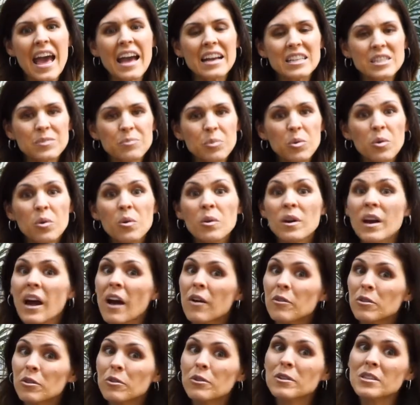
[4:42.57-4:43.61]
Explore
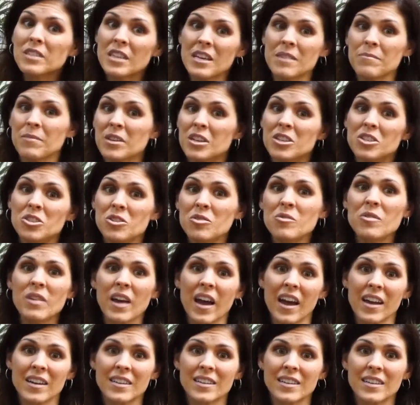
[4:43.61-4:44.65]
how your team can do
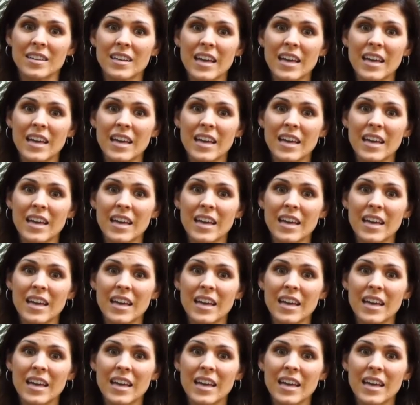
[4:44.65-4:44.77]
that.